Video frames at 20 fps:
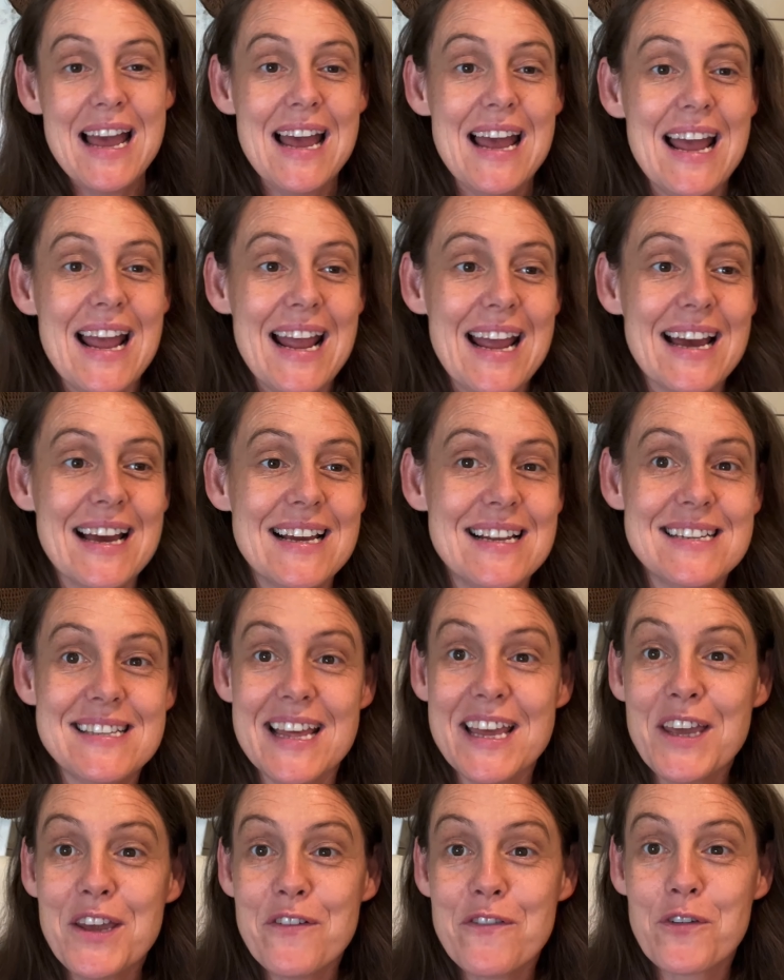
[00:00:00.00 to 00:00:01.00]
and
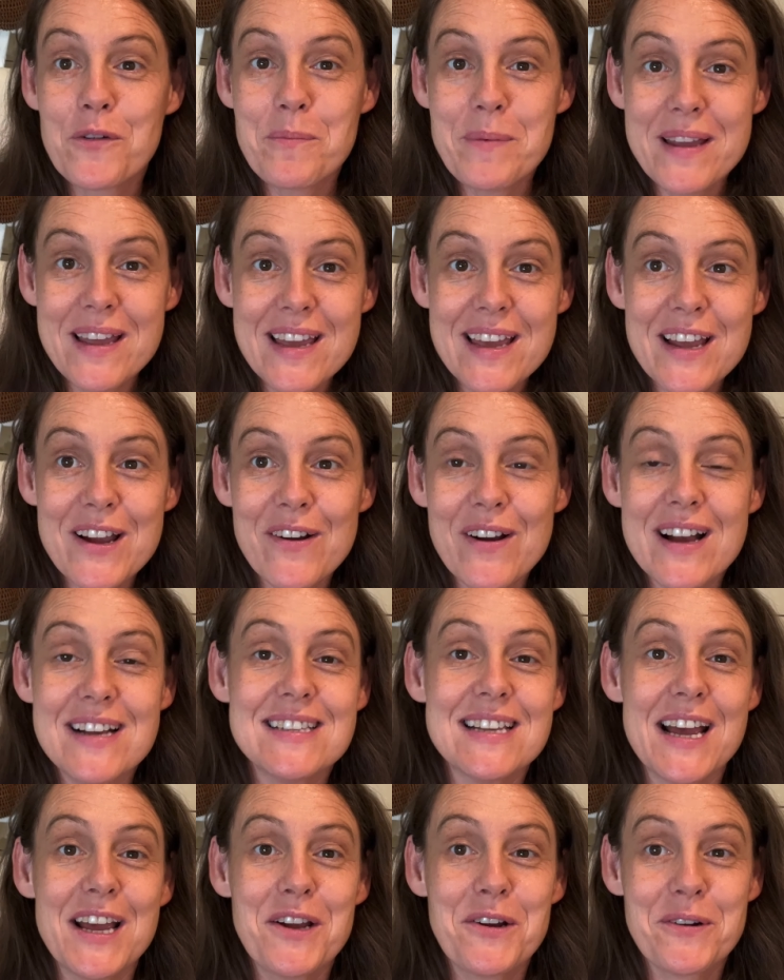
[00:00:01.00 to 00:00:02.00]
thank you for being here as
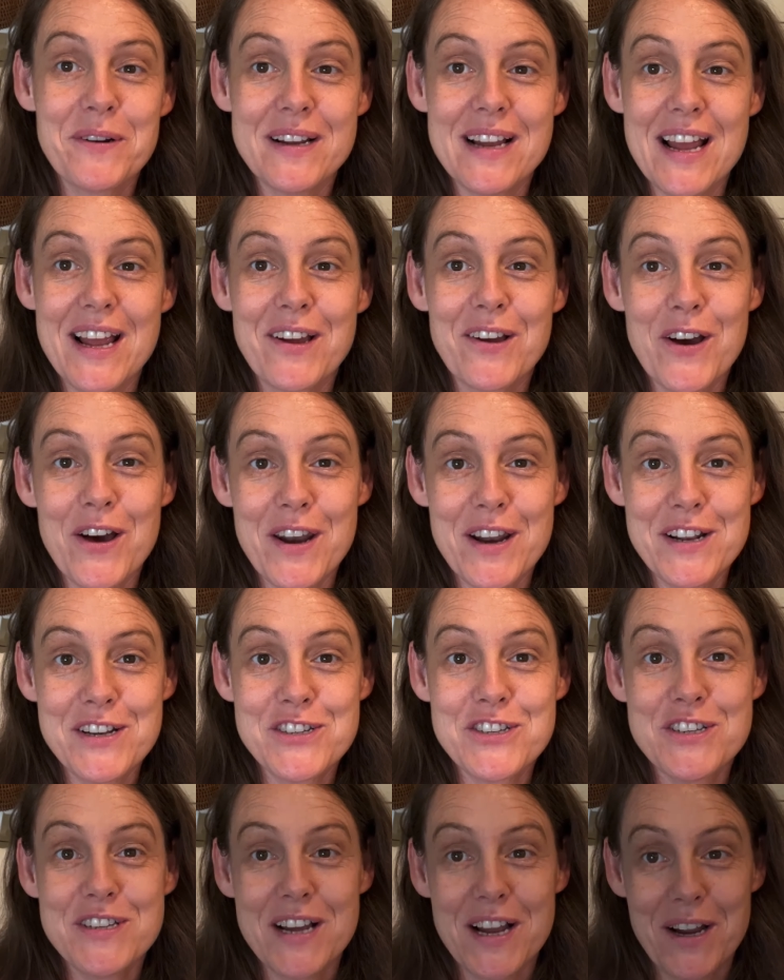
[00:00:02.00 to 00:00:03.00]
I create Cottage
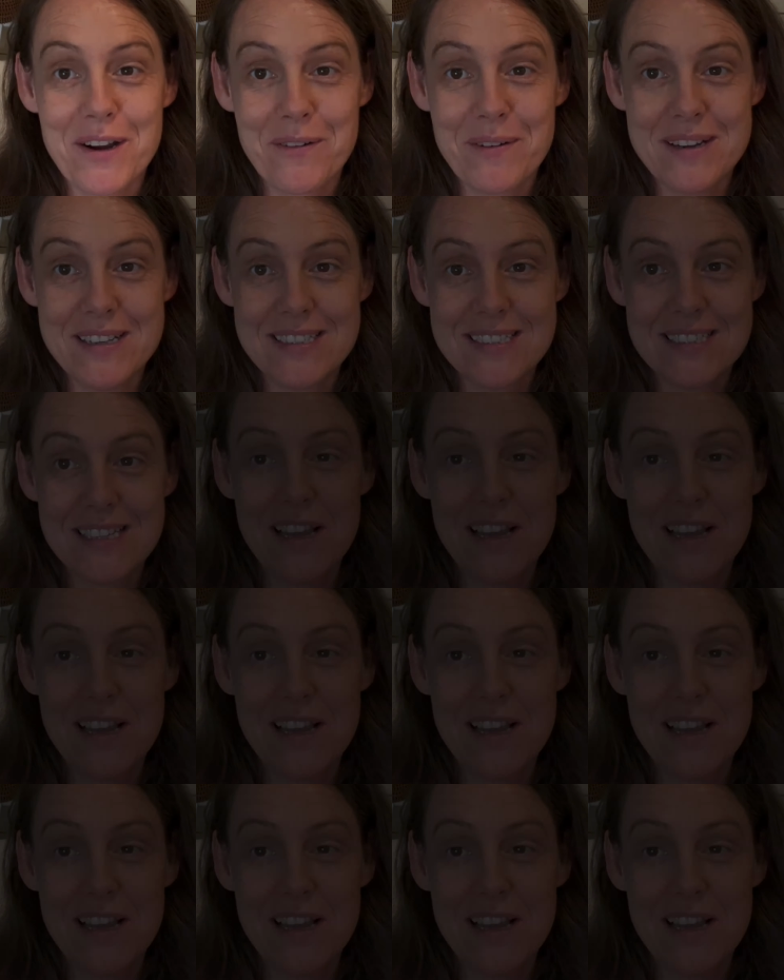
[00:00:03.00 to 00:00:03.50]
Diaries.